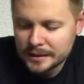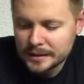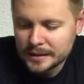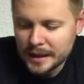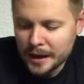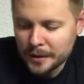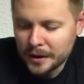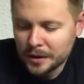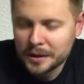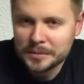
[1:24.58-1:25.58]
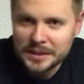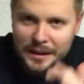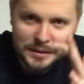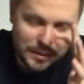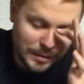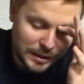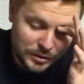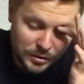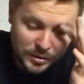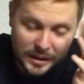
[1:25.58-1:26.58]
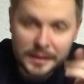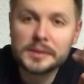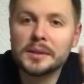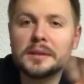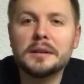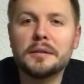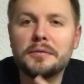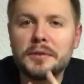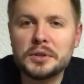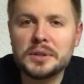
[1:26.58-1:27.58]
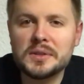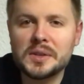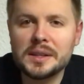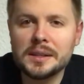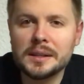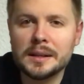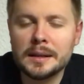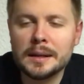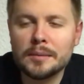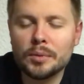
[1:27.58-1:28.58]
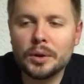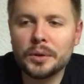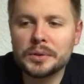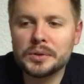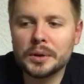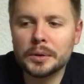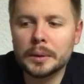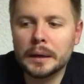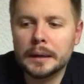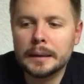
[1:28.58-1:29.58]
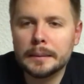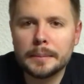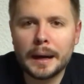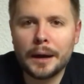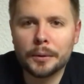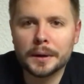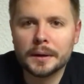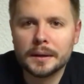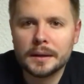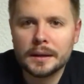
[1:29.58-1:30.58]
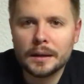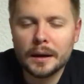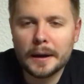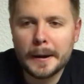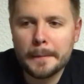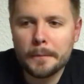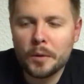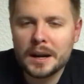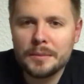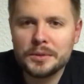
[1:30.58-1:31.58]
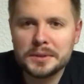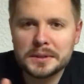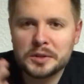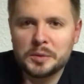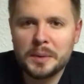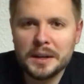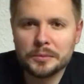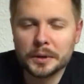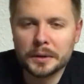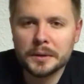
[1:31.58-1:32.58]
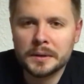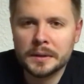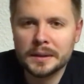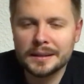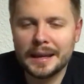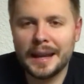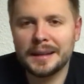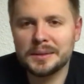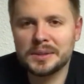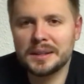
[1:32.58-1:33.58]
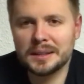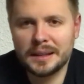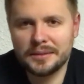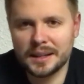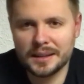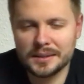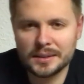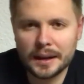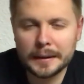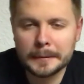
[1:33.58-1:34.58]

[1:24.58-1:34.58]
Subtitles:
Now, it all comes down to me 2 things: efficiency, but also power. When I'm using a spinning reel, the handle's on the left-handed side,